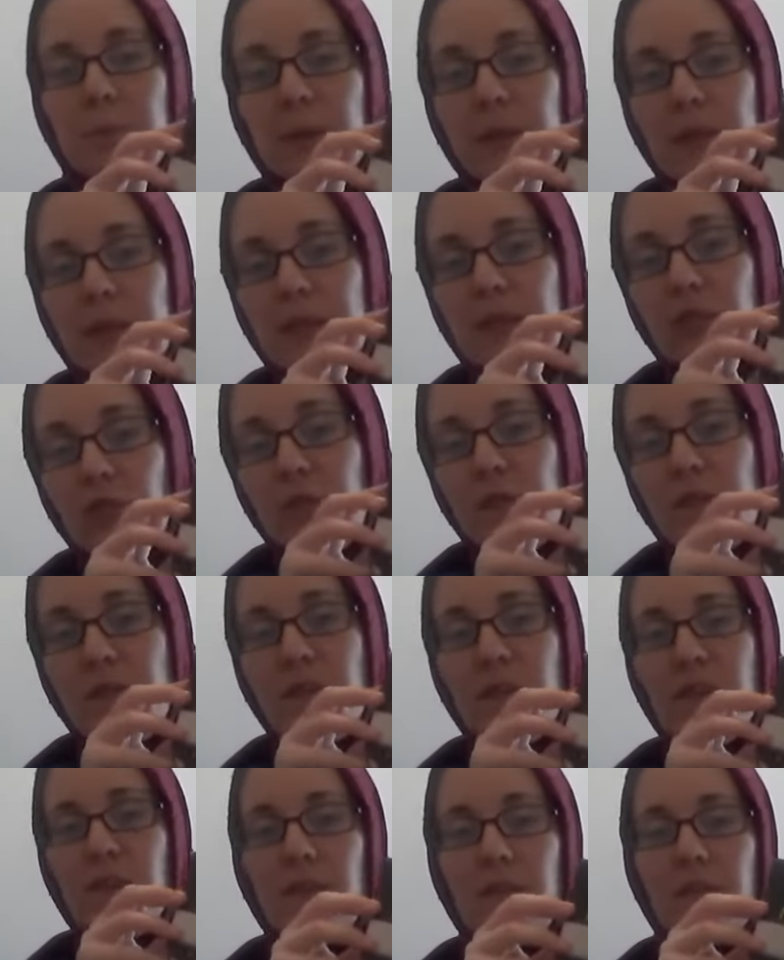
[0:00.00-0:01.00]

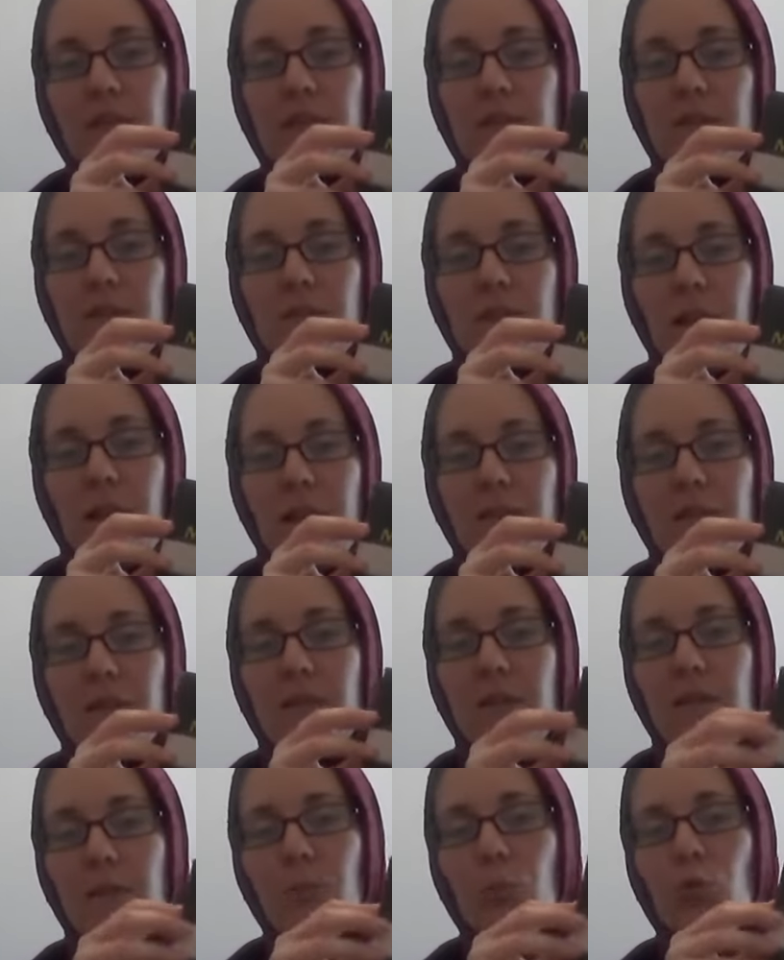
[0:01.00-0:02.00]
interesting thing is that
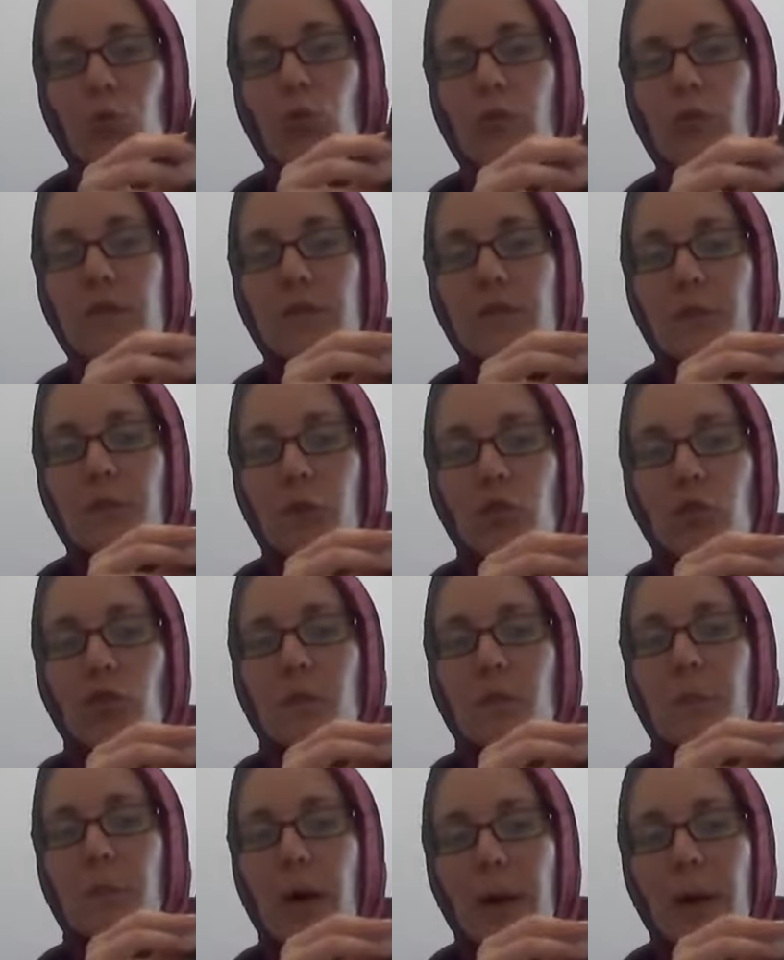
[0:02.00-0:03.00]
this book was
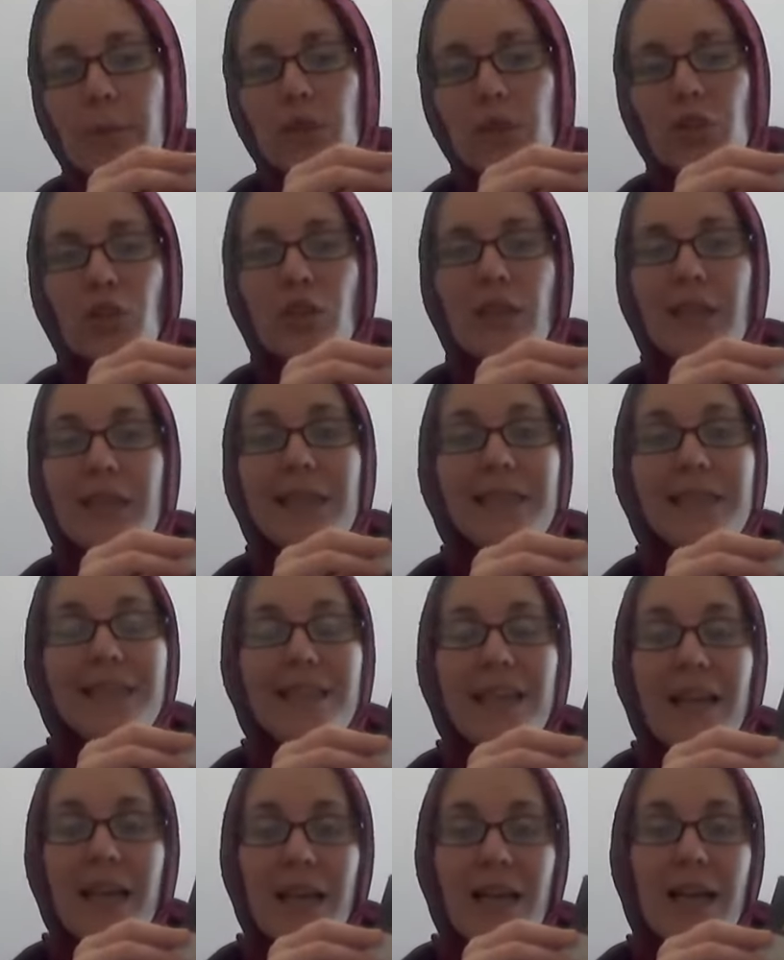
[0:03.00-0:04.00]
first published in
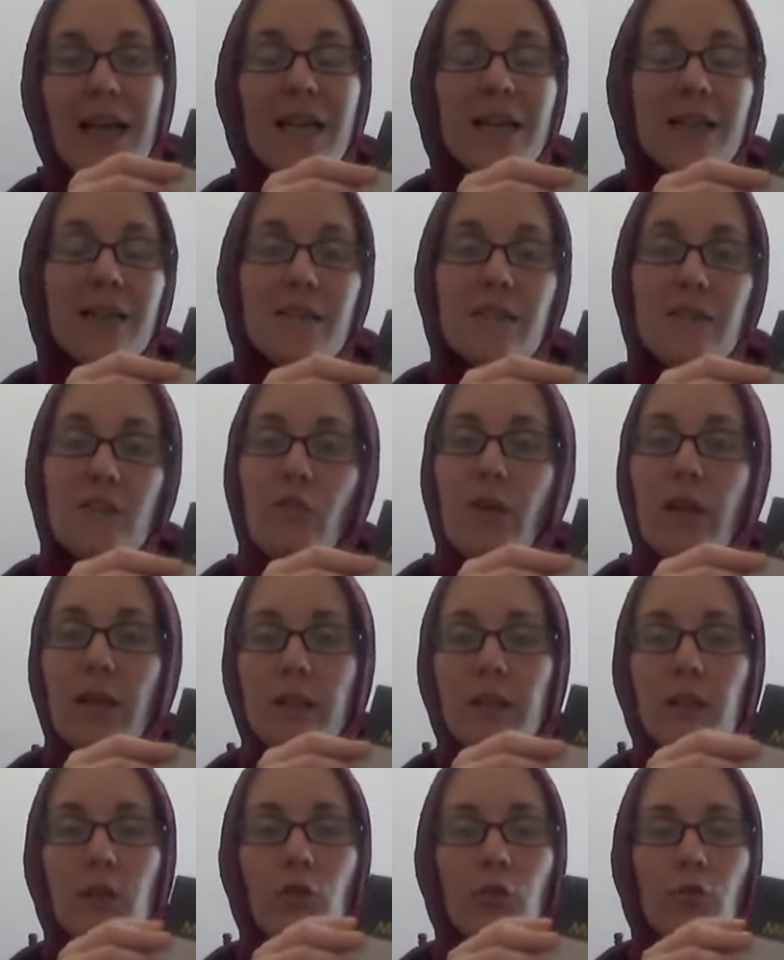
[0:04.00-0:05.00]
an
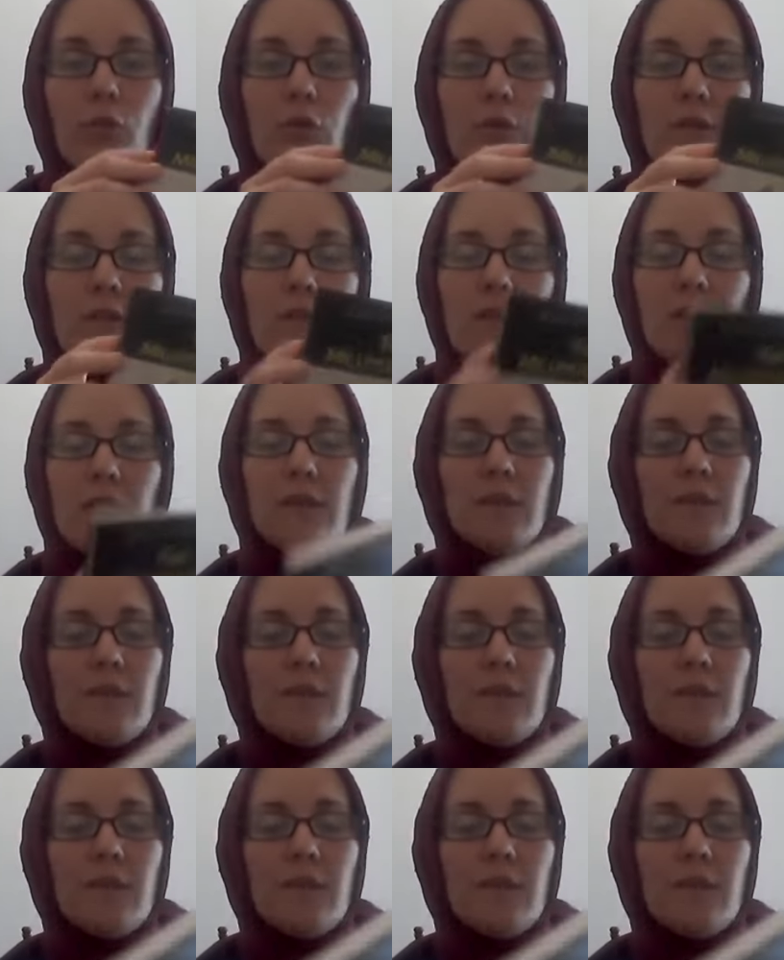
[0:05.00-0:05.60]
Israeli university.